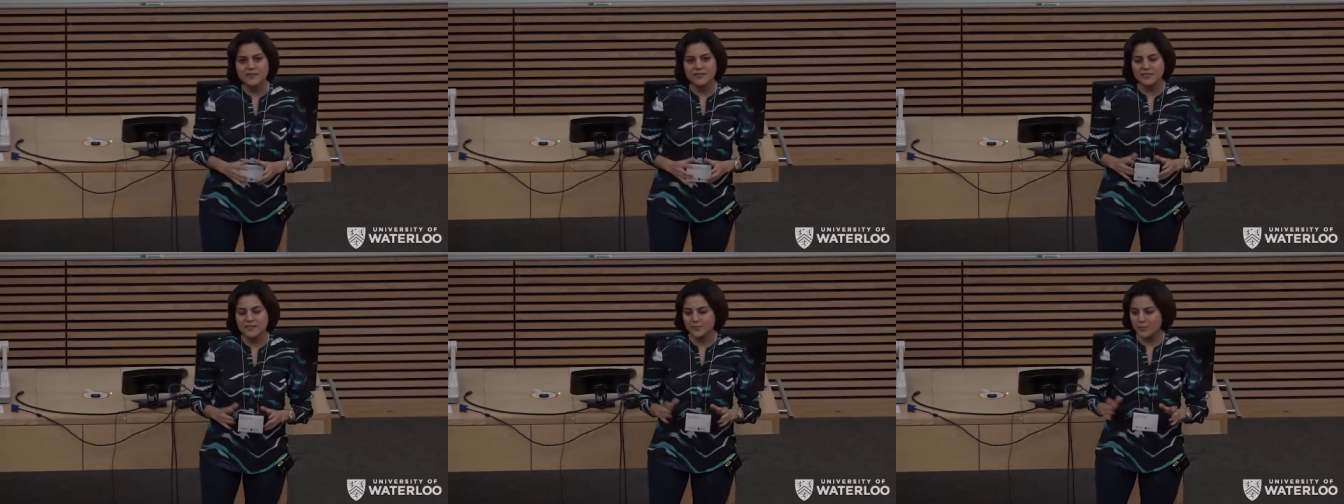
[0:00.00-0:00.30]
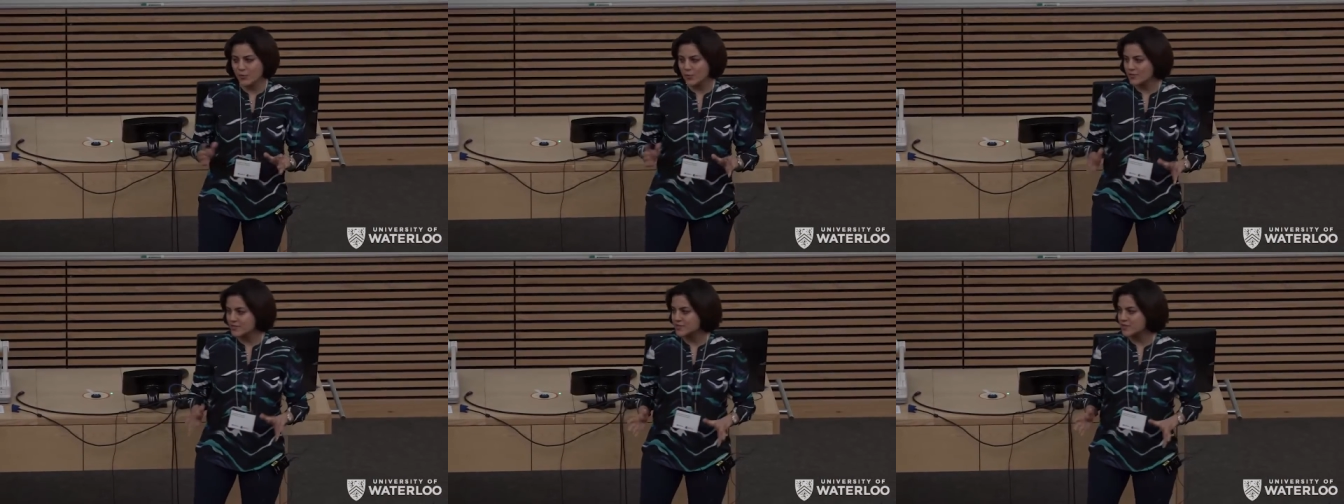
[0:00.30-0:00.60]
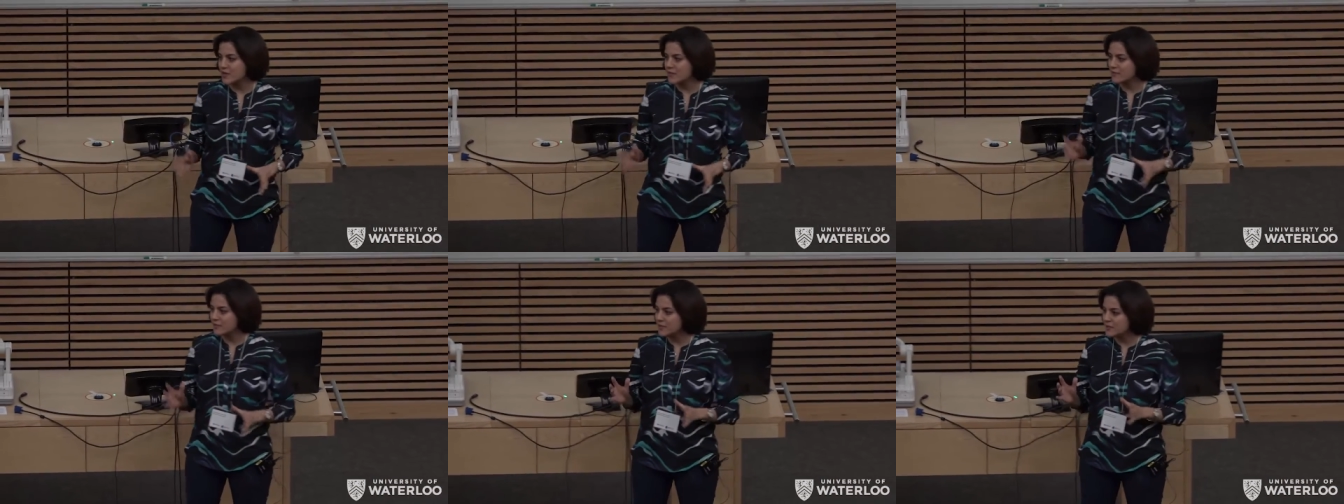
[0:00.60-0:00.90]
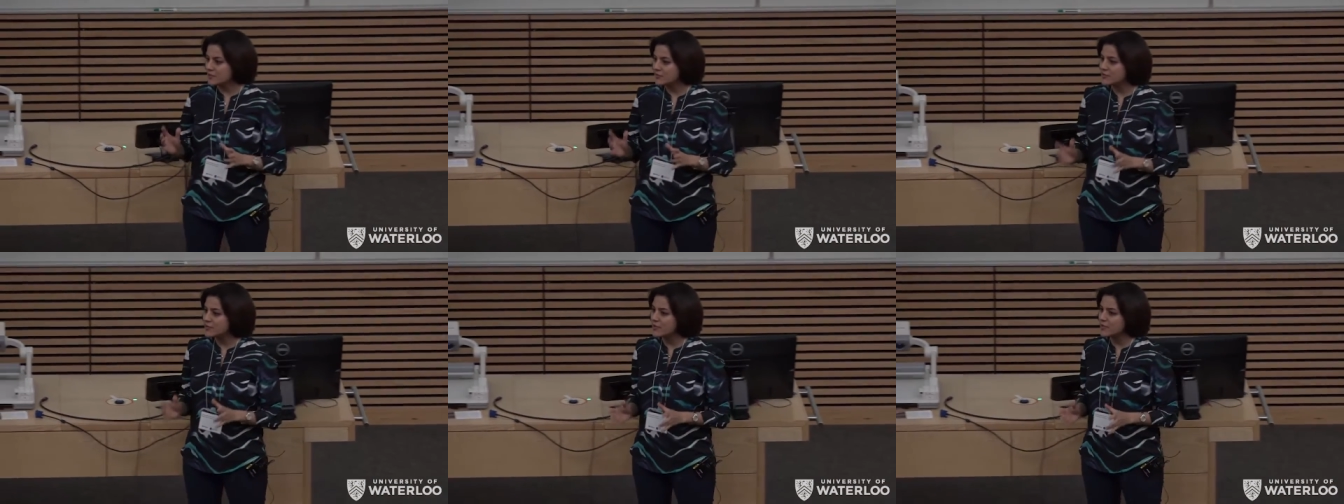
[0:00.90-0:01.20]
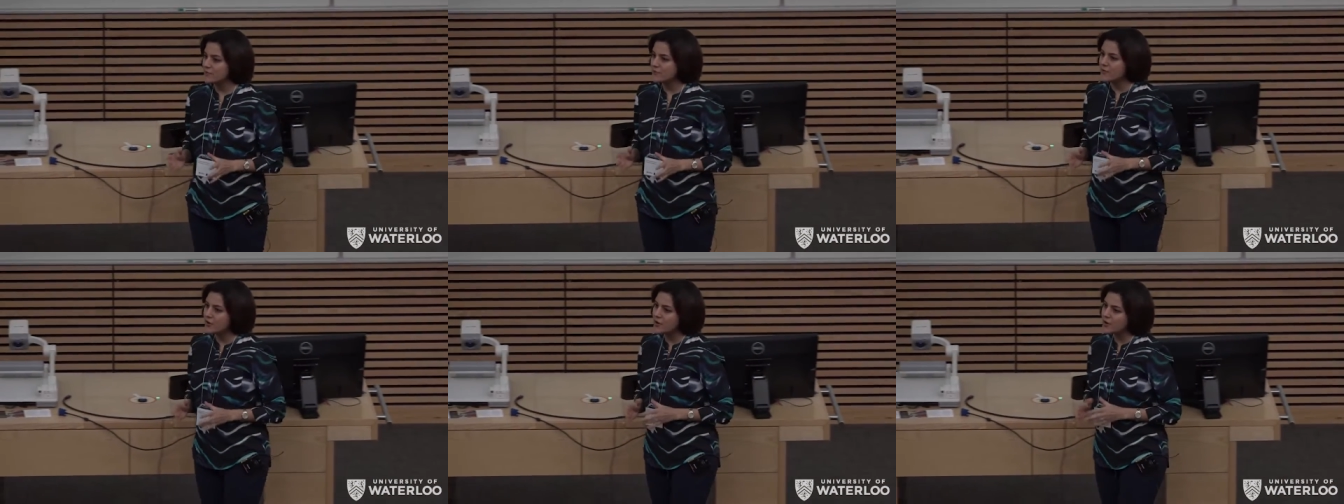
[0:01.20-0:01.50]
disposed of into the
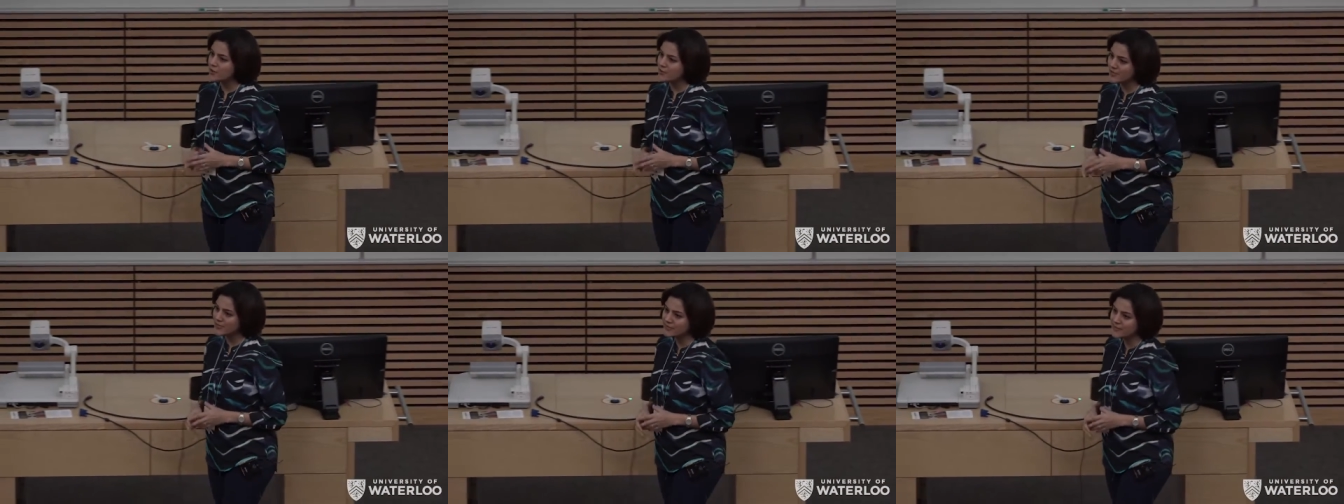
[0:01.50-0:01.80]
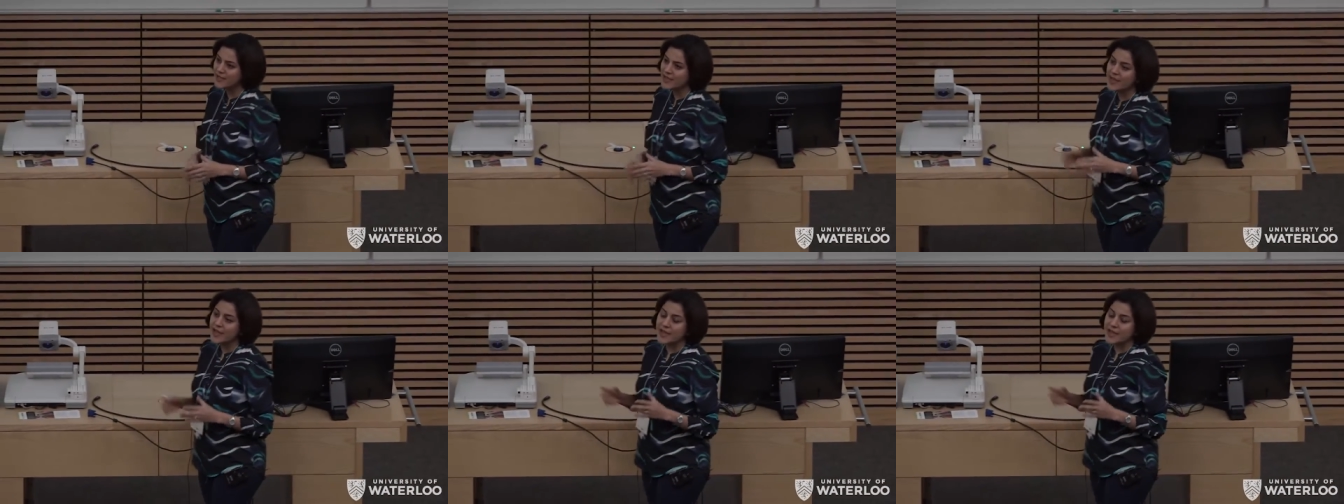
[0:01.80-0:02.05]
environment